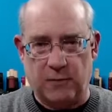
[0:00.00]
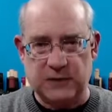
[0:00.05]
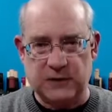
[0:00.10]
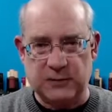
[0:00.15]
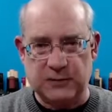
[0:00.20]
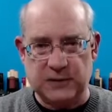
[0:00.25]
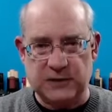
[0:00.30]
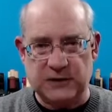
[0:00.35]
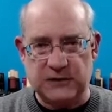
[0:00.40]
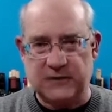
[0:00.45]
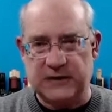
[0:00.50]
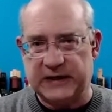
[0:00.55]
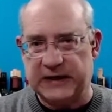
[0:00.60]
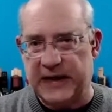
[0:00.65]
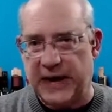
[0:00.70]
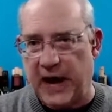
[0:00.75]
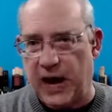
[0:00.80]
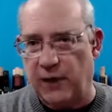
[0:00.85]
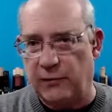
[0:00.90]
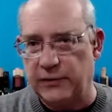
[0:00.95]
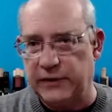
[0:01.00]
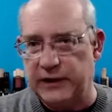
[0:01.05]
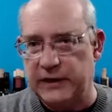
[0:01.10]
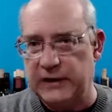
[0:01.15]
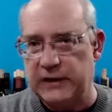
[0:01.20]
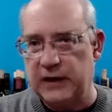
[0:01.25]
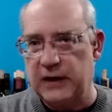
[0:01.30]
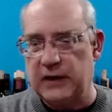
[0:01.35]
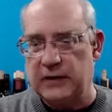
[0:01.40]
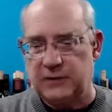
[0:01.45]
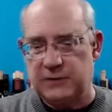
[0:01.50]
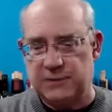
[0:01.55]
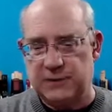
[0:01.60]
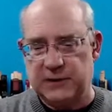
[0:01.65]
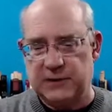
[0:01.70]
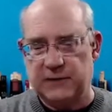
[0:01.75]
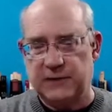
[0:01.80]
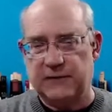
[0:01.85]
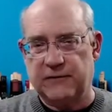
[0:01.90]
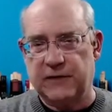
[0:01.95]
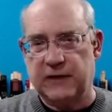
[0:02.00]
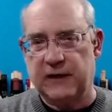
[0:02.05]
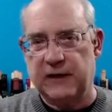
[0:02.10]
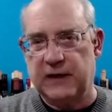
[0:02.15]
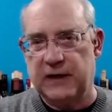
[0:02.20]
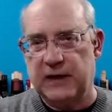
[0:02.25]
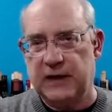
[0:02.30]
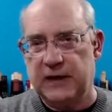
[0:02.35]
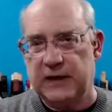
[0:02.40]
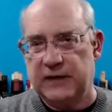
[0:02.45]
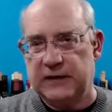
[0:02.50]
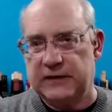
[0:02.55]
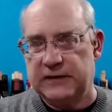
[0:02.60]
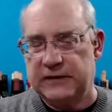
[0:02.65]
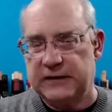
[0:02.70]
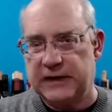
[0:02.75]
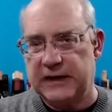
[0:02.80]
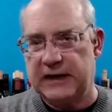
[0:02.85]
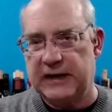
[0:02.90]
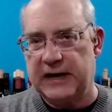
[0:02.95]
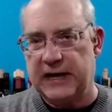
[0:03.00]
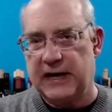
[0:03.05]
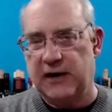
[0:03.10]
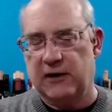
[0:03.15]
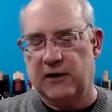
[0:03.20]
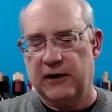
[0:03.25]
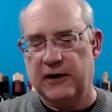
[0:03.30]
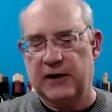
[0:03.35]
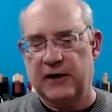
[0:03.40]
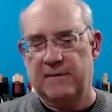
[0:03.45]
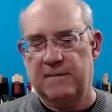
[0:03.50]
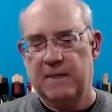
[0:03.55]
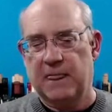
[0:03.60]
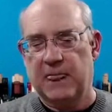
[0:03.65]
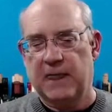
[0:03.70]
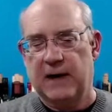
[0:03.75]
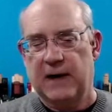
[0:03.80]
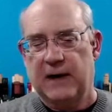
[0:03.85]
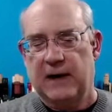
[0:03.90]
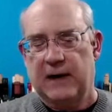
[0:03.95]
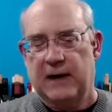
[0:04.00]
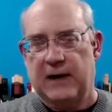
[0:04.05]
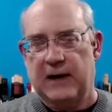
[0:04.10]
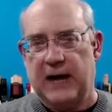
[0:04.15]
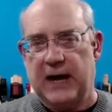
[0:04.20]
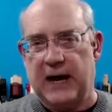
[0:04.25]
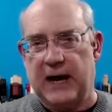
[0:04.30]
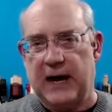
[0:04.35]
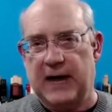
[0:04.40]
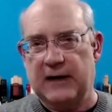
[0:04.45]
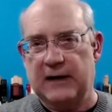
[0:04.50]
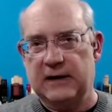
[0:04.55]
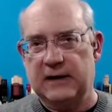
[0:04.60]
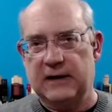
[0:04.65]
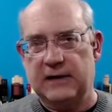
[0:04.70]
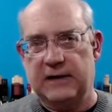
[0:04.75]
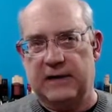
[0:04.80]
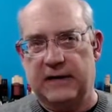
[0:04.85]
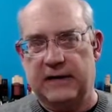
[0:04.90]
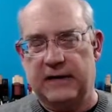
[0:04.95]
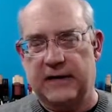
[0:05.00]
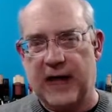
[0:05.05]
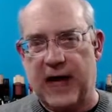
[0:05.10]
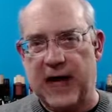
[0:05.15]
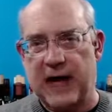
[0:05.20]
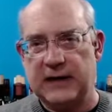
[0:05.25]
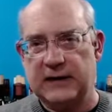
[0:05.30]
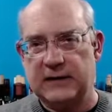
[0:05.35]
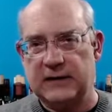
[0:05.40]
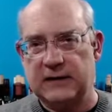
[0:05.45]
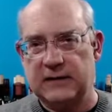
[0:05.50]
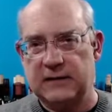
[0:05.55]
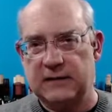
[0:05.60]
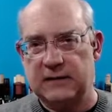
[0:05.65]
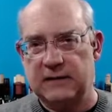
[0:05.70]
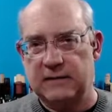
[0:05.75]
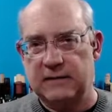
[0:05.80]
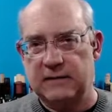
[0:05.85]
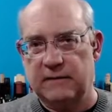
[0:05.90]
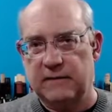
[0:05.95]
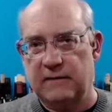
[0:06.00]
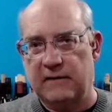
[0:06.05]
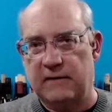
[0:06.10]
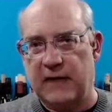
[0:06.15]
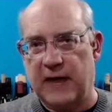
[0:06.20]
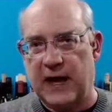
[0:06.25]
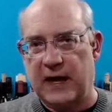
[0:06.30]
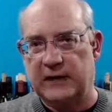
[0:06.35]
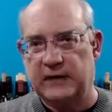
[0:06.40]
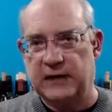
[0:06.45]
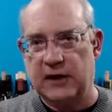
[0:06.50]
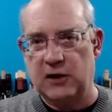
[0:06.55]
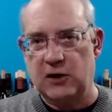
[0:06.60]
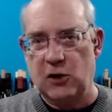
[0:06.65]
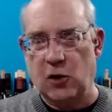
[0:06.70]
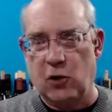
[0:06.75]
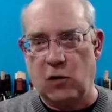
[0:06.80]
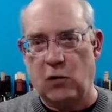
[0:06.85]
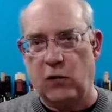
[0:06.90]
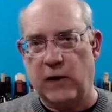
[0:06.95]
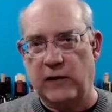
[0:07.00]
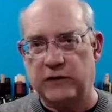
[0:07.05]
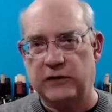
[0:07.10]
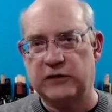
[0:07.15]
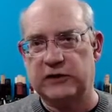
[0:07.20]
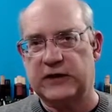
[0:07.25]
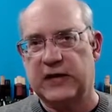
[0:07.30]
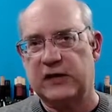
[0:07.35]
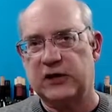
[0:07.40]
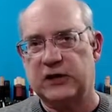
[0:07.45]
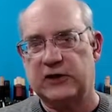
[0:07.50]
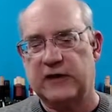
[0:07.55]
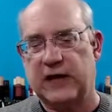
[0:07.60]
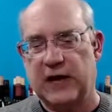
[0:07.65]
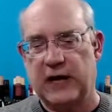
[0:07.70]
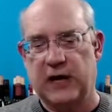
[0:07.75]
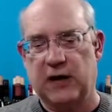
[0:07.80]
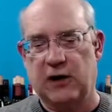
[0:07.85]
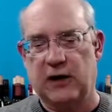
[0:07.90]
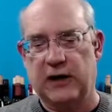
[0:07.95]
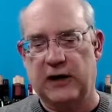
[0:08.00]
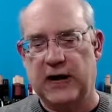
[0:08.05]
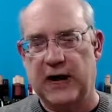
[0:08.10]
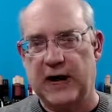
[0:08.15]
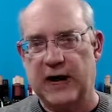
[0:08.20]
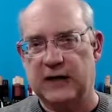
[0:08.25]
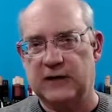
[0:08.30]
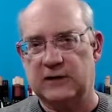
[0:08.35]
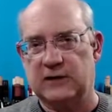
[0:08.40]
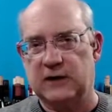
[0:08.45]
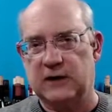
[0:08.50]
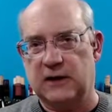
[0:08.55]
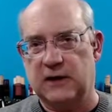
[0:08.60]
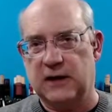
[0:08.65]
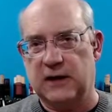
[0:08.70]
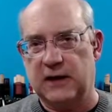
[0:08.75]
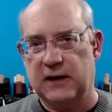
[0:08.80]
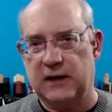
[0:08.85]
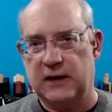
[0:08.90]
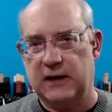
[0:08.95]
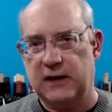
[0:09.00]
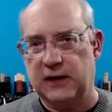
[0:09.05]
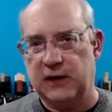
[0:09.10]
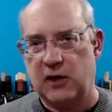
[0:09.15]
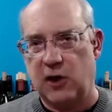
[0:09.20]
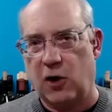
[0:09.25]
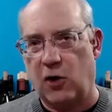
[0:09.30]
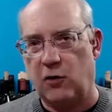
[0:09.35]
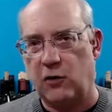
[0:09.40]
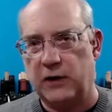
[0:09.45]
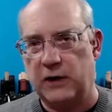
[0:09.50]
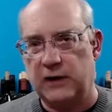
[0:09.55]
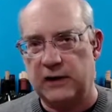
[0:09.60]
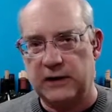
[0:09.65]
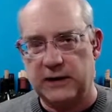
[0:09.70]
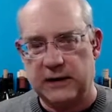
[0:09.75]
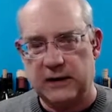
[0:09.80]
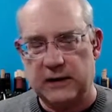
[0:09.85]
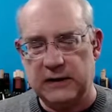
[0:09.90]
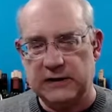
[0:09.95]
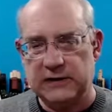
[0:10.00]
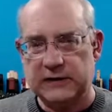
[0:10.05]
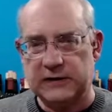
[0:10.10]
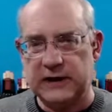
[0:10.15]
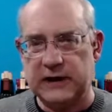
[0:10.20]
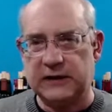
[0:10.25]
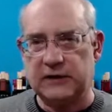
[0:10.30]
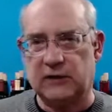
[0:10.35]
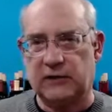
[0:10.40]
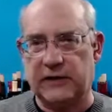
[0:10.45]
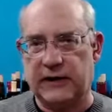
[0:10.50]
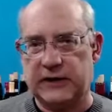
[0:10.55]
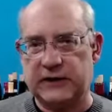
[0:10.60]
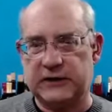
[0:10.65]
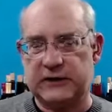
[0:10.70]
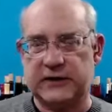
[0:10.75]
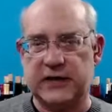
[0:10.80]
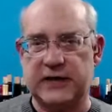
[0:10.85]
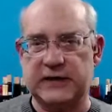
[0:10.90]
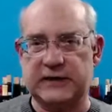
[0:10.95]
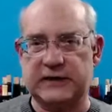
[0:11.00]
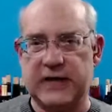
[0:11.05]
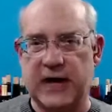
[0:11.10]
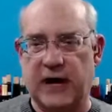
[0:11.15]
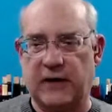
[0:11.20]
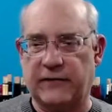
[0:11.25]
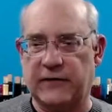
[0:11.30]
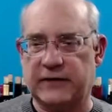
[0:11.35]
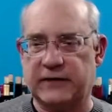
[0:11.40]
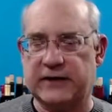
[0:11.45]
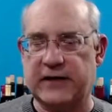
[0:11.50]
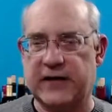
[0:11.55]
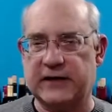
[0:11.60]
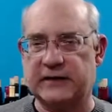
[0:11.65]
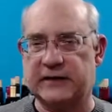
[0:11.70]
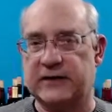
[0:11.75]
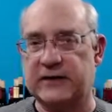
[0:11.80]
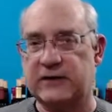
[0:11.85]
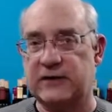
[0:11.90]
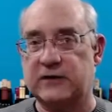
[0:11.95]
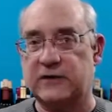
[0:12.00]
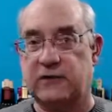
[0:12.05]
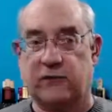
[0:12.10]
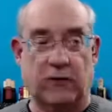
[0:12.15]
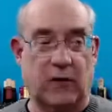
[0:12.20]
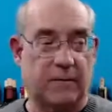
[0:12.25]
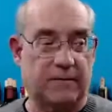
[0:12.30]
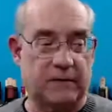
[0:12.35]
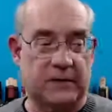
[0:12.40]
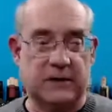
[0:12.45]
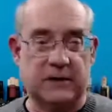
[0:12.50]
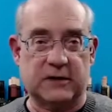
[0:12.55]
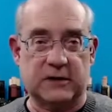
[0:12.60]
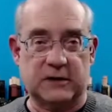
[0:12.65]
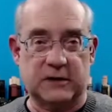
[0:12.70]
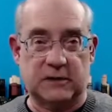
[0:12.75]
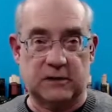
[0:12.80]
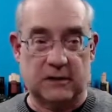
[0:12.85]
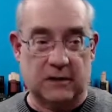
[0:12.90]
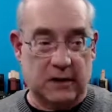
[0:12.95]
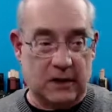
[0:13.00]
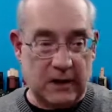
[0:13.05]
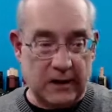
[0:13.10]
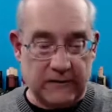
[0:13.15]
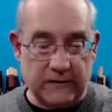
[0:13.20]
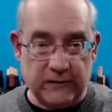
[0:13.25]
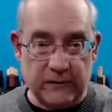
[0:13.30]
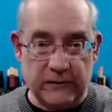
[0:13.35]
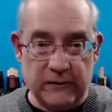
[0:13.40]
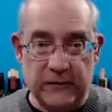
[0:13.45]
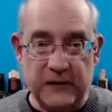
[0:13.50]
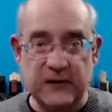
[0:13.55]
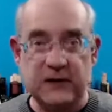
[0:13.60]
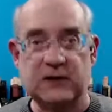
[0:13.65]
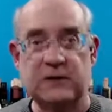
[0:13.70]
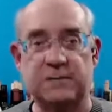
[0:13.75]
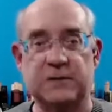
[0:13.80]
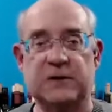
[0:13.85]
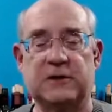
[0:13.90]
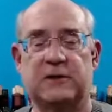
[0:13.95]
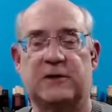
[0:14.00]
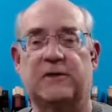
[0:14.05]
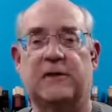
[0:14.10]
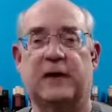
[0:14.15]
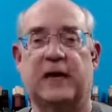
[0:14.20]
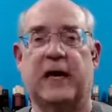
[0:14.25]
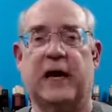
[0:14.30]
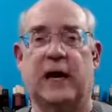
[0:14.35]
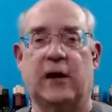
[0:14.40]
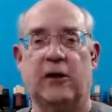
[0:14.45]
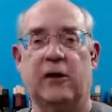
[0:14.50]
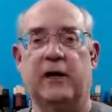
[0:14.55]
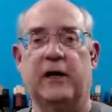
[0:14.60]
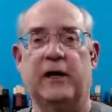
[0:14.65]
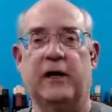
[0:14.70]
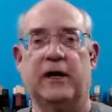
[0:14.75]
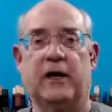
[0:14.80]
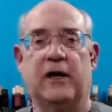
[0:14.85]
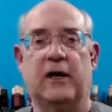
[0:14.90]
specific county, specific city area, and that NOAA weather station in that area has an encoded signal that it sends out that says this is for this specific area